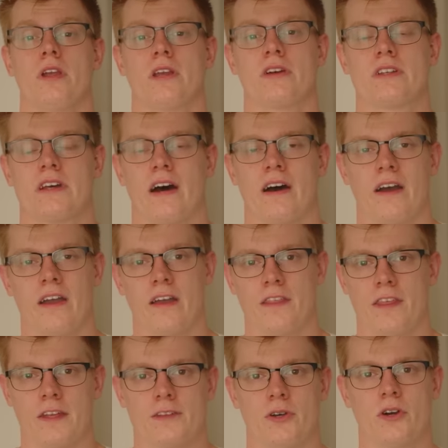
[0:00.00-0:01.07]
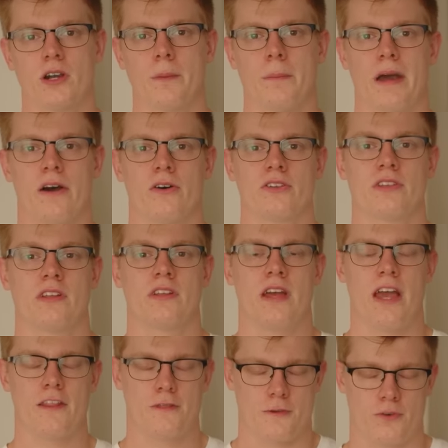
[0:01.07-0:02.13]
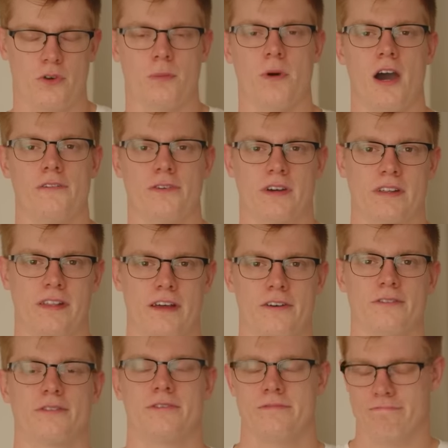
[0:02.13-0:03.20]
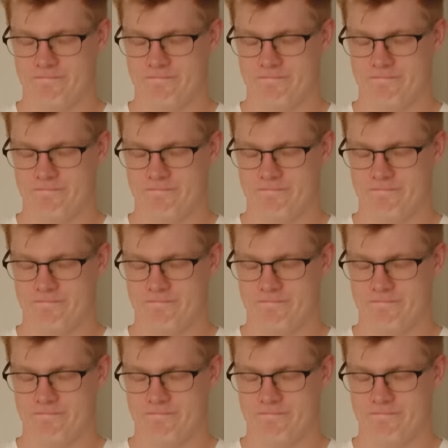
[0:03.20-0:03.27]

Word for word: he could die, they took him out and threw him off a cliff.